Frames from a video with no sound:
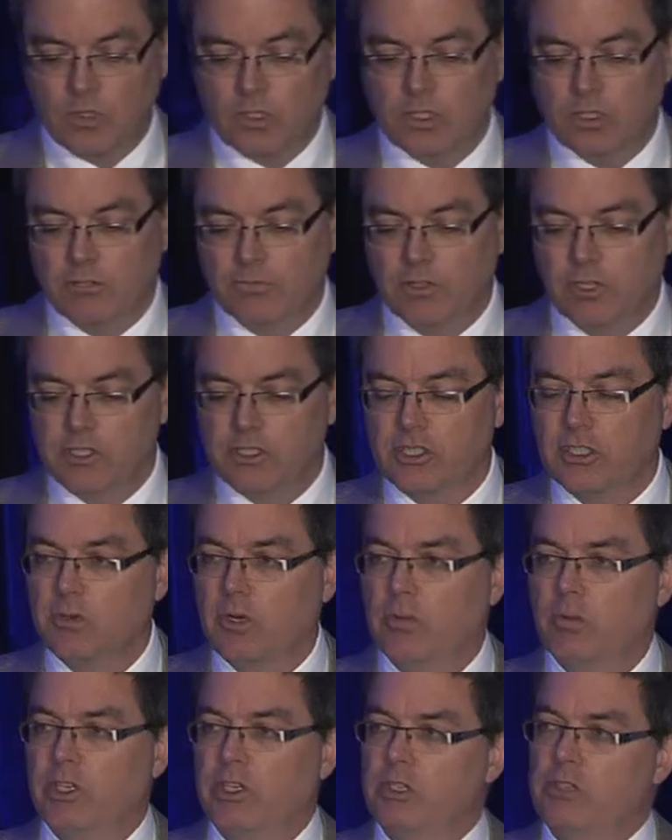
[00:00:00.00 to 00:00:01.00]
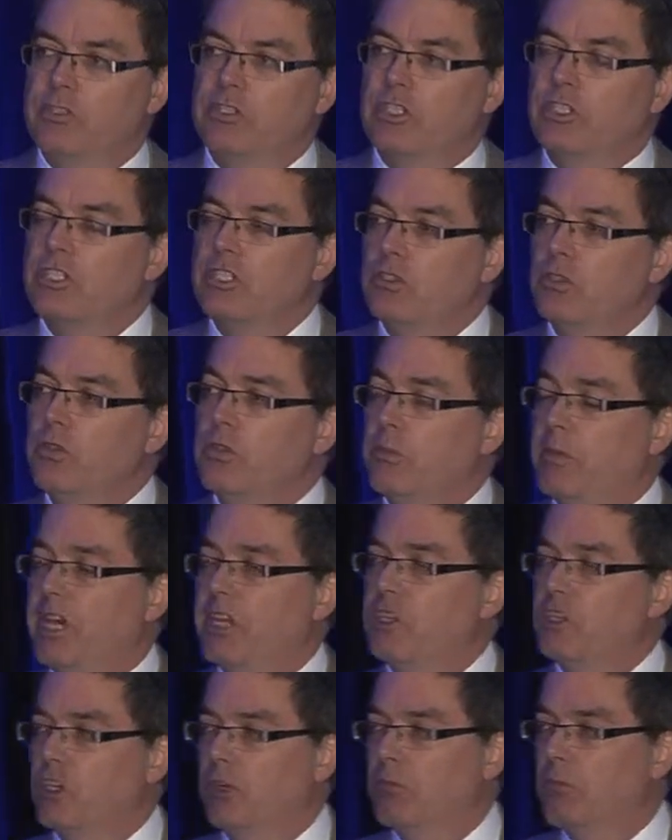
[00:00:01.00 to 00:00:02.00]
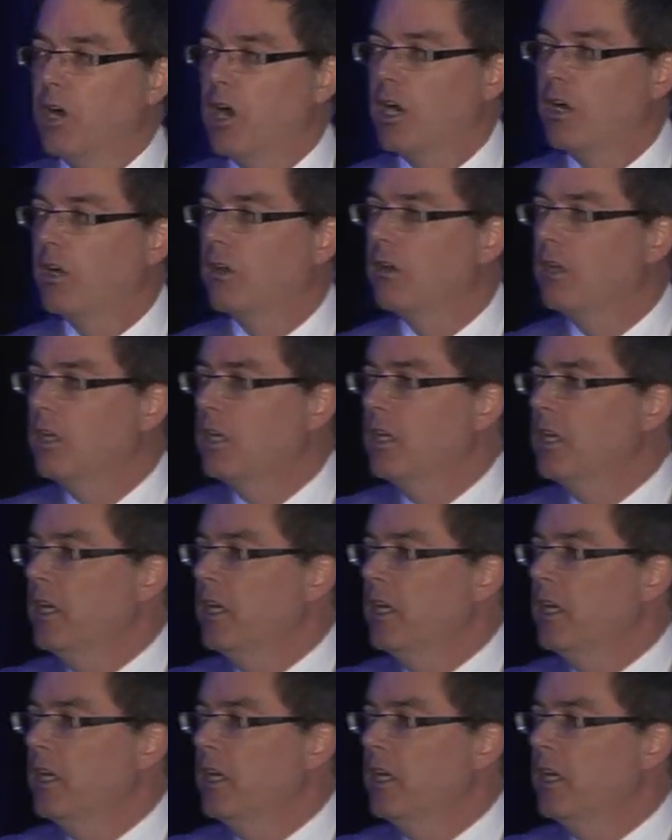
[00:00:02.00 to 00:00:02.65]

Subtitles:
Conversely, when we use a 2-dimensional model,